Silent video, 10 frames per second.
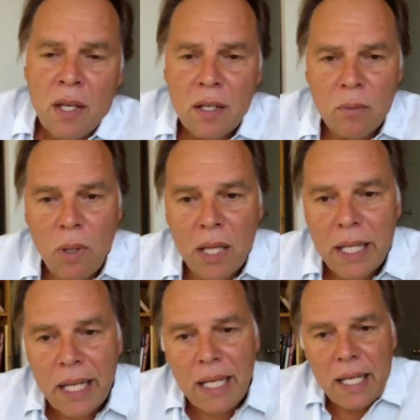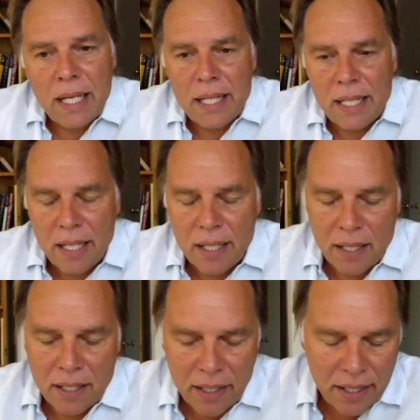Melody
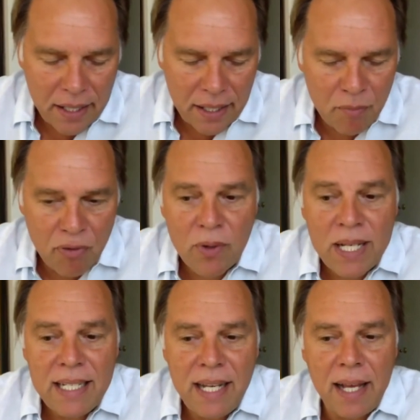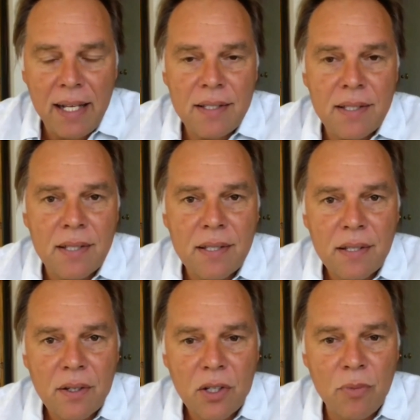predates
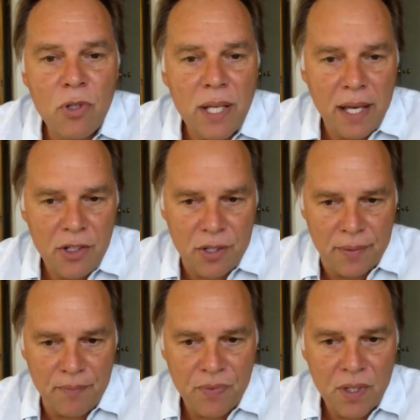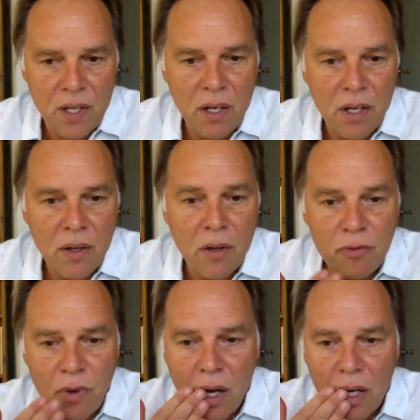communication,
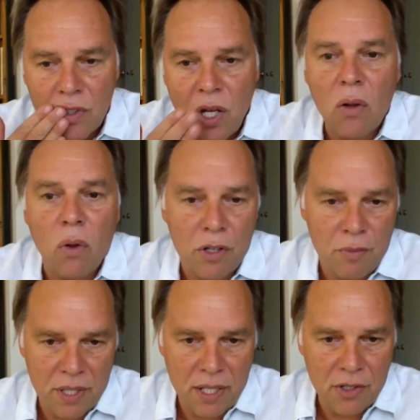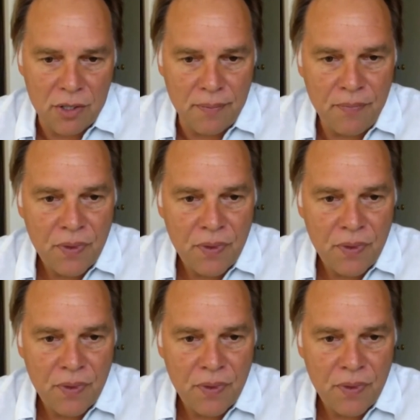dialogue communication.